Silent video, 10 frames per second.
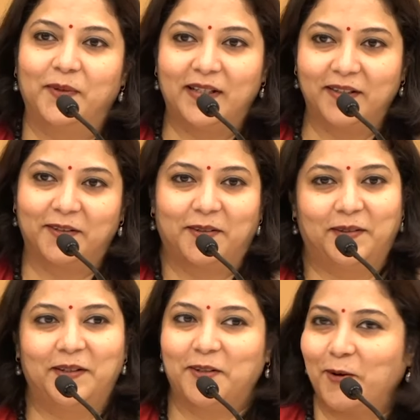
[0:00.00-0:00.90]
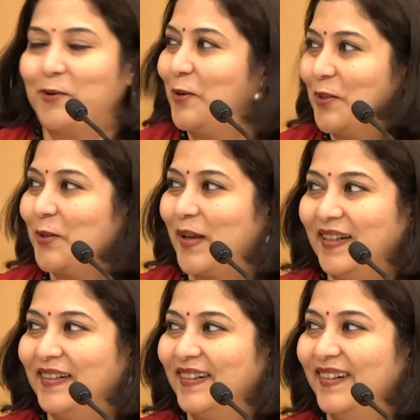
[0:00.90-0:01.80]
well, it all goes
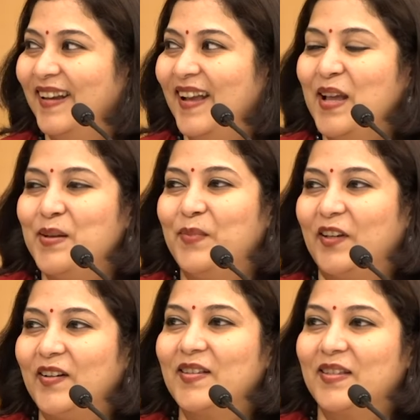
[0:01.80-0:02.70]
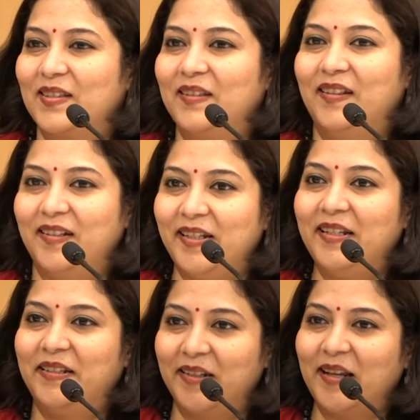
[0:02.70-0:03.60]
together, because the D
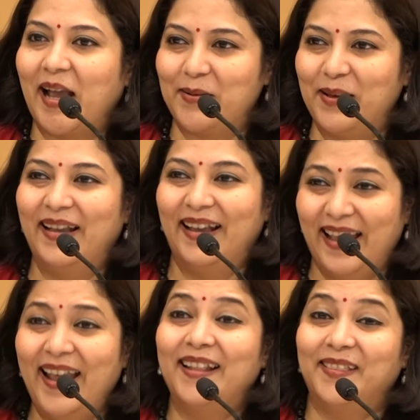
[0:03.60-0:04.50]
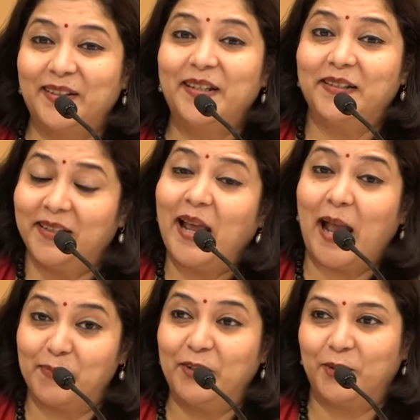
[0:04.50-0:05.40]
did happen. The D did
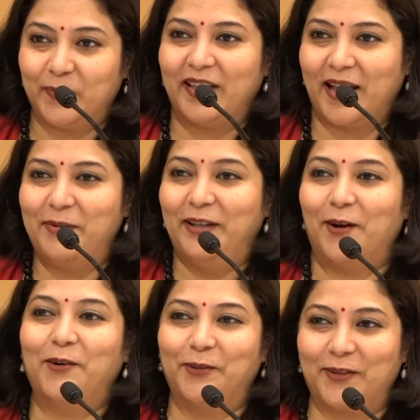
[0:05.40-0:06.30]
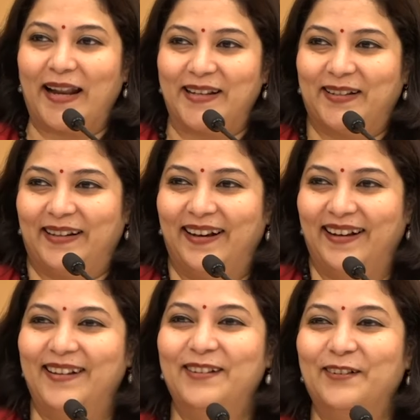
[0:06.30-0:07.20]
happen to me. I mean, not on
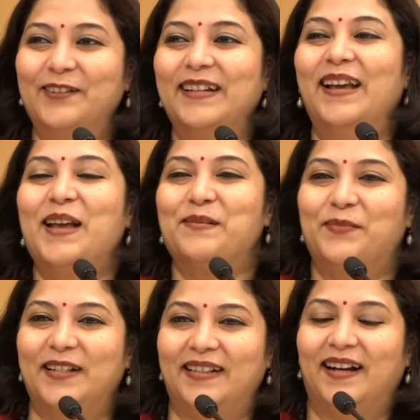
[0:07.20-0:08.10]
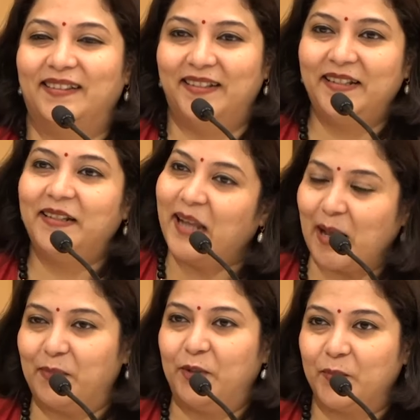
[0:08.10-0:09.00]
that note, but yeah, the D did
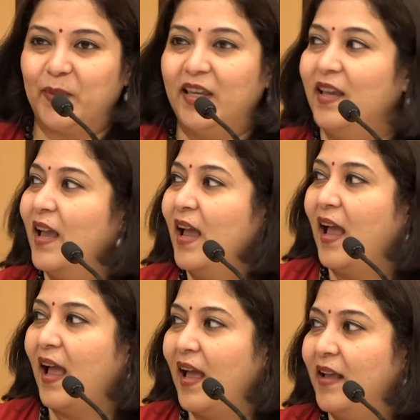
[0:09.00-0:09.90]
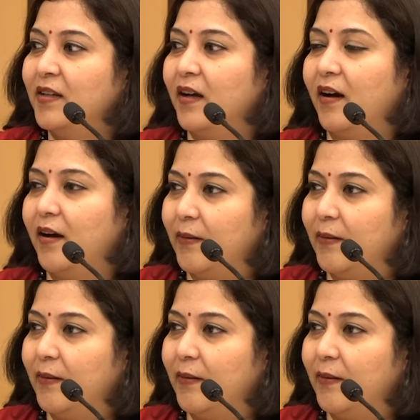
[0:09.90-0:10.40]
happen to me. And